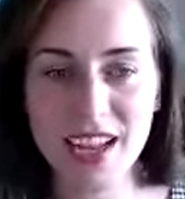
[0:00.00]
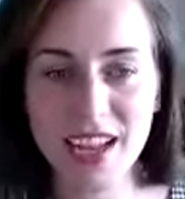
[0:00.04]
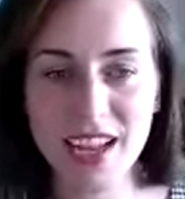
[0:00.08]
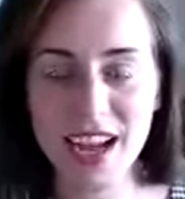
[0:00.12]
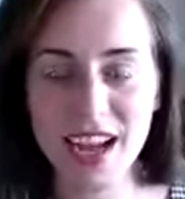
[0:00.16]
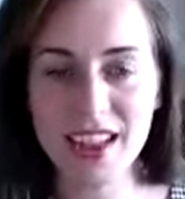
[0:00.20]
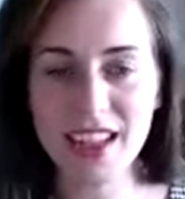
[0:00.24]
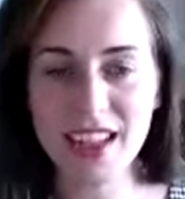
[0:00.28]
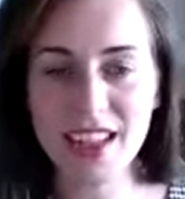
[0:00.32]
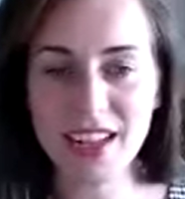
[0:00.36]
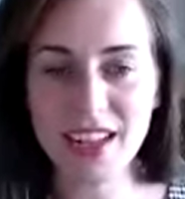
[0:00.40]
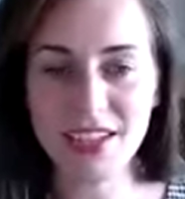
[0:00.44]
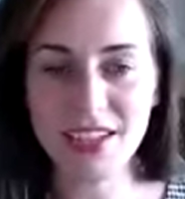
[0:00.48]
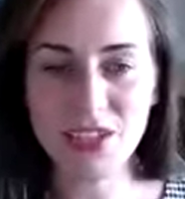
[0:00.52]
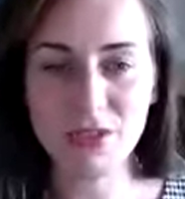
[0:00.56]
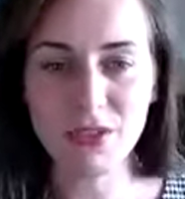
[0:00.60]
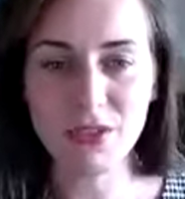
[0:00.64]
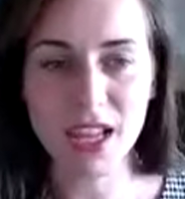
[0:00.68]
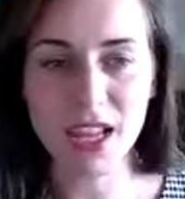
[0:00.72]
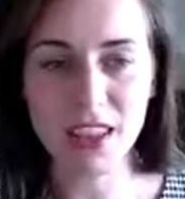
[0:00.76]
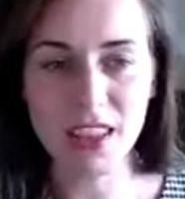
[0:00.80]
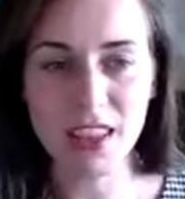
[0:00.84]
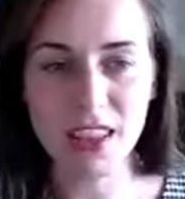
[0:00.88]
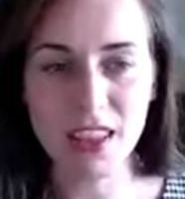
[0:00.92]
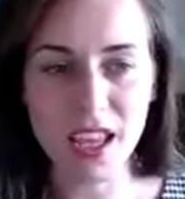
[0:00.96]
And that's the
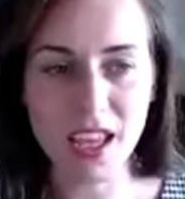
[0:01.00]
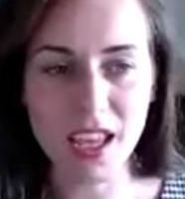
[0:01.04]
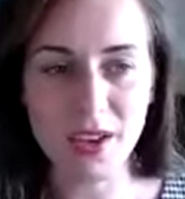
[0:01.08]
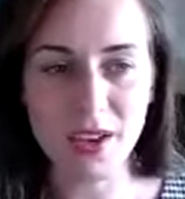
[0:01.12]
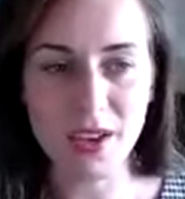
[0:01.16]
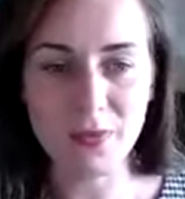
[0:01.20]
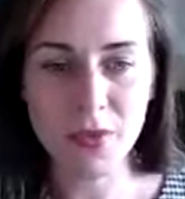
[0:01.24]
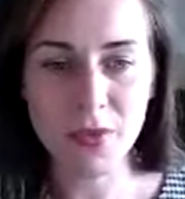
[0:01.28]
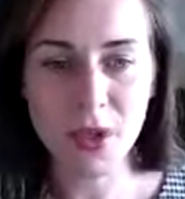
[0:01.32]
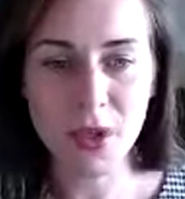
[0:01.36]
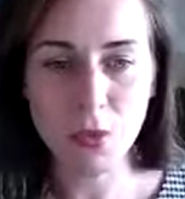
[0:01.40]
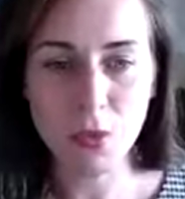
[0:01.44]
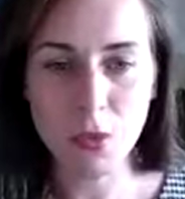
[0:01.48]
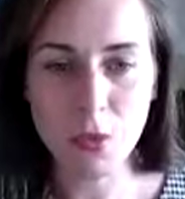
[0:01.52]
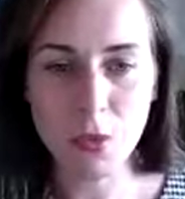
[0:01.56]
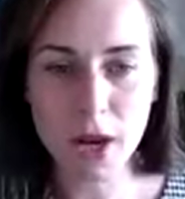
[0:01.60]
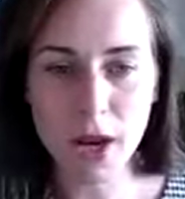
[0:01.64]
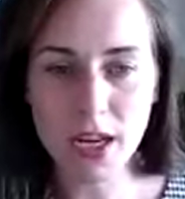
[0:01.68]
great thing. When